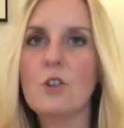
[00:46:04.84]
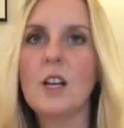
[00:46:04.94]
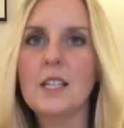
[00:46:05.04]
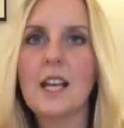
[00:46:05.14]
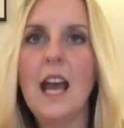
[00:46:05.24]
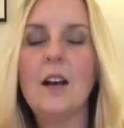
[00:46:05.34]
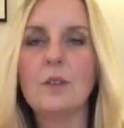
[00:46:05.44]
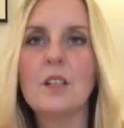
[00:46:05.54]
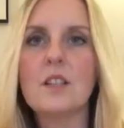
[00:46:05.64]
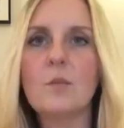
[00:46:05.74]
trying to
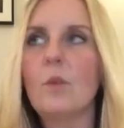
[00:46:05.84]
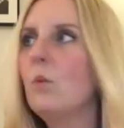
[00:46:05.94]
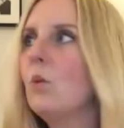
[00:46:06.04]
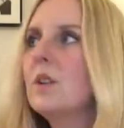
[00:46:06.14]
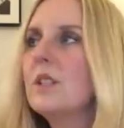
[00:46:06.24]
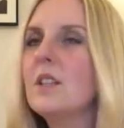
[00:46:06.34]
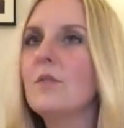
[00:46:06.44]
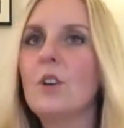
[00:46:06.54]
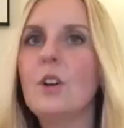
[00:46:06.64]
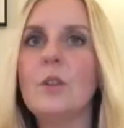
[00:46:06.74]
count and someone walks in the
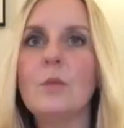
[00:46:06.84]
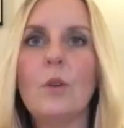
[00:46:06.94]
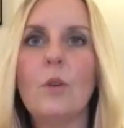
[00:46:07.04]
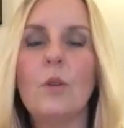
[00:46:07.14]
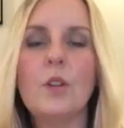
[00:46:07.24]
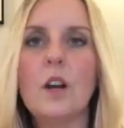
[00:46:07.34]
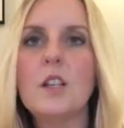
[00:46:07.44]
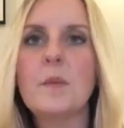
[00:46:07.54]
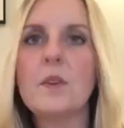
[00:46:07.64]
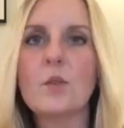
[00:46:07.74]
room or your
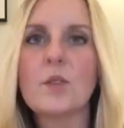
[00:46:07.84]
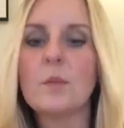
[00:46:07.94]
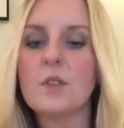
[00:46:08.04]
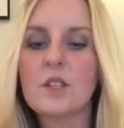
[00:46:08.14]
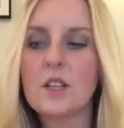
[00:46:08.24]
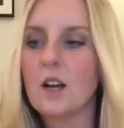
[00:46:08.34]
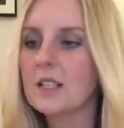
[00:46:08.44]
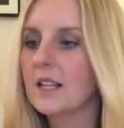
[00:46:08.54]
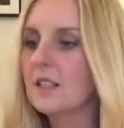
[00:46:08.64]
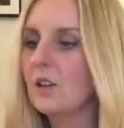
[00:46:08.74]
husband or someone
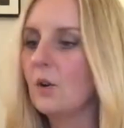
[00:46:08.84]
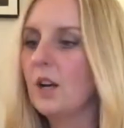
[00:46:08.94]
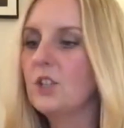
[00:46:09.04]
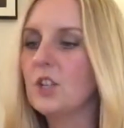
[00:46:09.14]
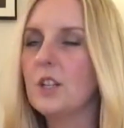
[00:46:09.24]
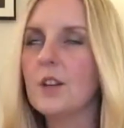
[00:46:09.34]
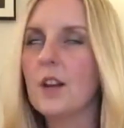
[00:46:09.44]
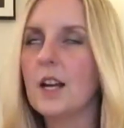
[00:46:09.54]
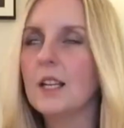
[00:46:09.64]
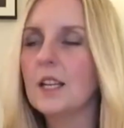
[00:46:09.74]
starts asking you a question and you're
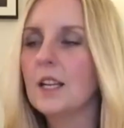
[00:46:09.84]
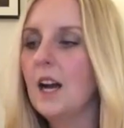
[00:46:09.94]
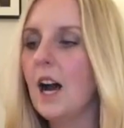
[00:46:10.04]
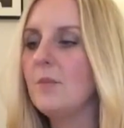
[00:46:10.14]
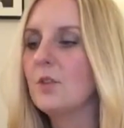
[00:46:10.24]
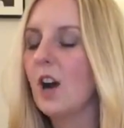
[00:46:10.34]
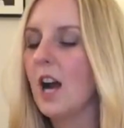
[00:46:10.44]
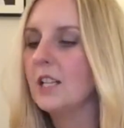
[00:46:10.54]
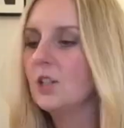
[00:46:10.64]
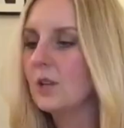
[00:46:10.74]
like, I'm
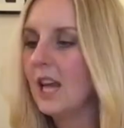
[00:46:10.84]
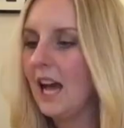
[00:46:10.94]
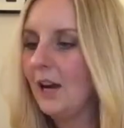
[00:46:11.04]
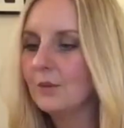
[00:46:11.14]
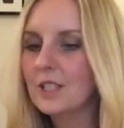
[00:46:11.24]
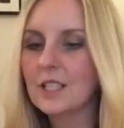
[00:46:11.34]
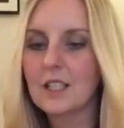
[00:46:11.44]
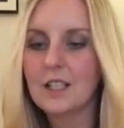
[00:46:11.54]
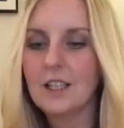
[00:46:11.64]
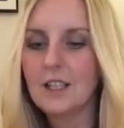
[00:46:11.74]
trying to count,
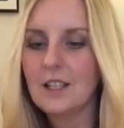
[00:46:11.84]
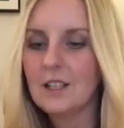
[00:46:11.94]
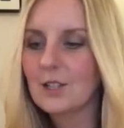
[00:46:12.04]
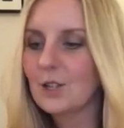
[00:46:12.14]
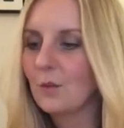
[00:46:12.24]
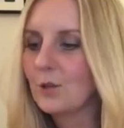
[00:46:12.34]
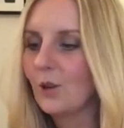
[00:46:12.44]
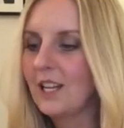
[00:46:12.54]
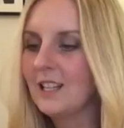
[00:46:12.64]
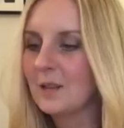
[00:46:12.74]
stop
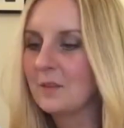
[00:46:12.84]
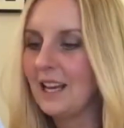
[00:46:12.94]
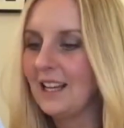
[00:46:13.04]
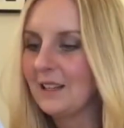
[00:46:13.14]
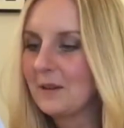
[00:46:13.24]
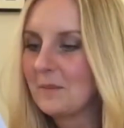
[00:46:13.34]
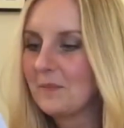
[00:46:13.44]
talking to me?